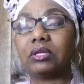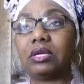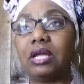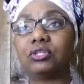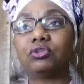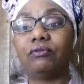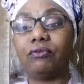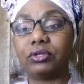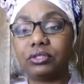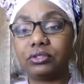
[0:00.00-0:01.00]
and so
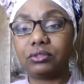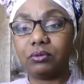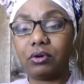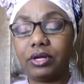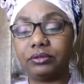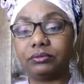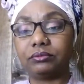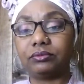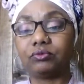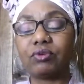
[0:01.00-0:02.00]
forth and so on,
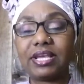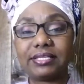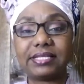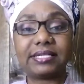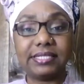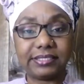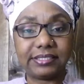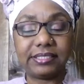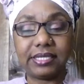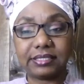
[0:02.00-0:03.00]
race,
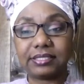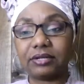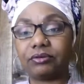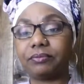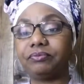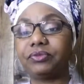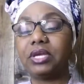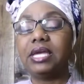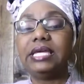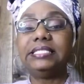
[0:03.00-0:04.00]
ethnicity, etc.
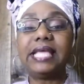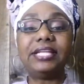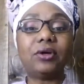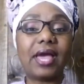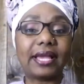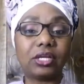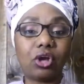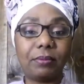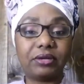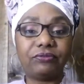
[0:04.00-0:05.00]
Then your
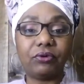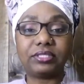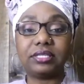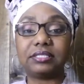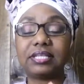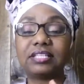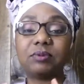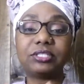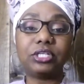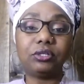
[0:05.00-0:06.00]
economic forces. That's
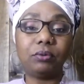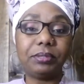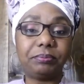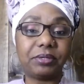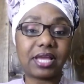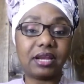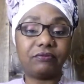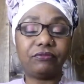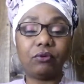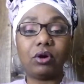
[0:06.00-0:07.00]
what, people can
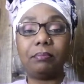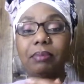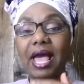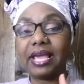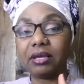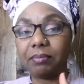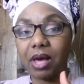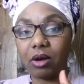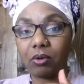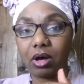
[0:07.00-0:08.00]
afford. Buying
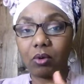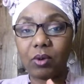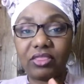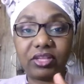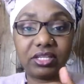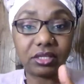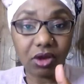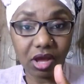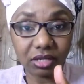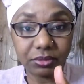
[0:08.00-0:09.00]
power, whether the
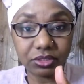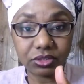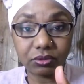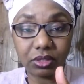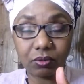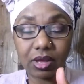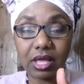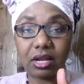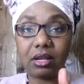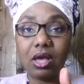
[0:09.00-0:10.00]
economy is doing
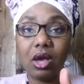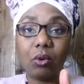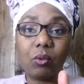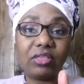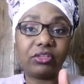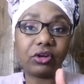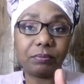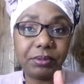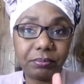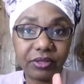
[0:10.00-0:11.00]
well, whether or
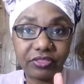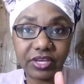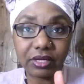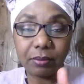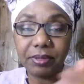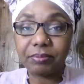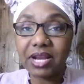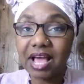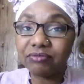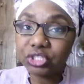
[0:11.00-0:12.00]
not people think
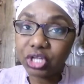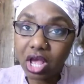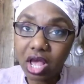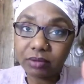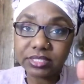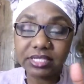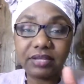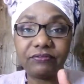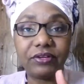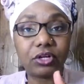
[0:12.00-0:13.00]
people have jobs and
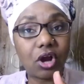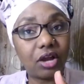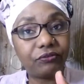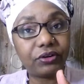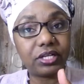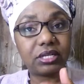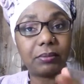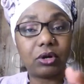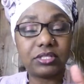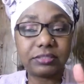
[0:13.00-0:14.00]
they feel confident
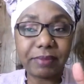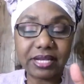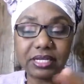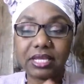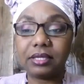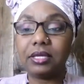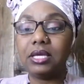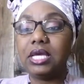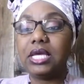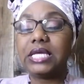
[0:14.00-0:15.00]
about spending.
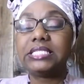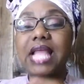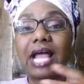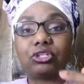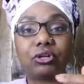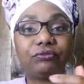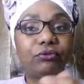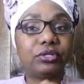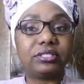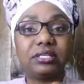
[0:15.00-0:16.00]
Natural
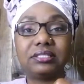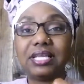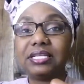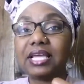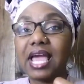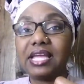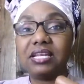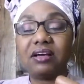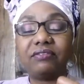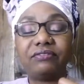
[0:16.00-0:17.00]
forces, any
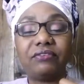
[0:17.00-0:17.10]
kind of,